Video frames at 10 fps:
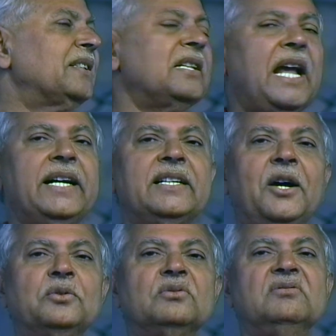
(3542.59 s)
was lying
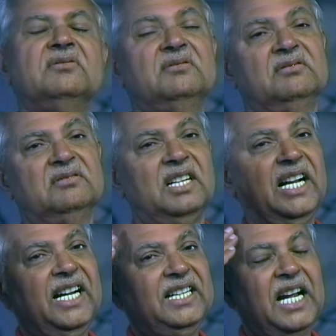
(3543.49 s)
down
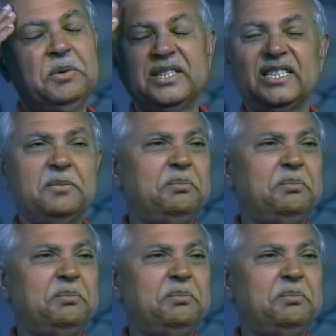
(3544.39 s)
and I was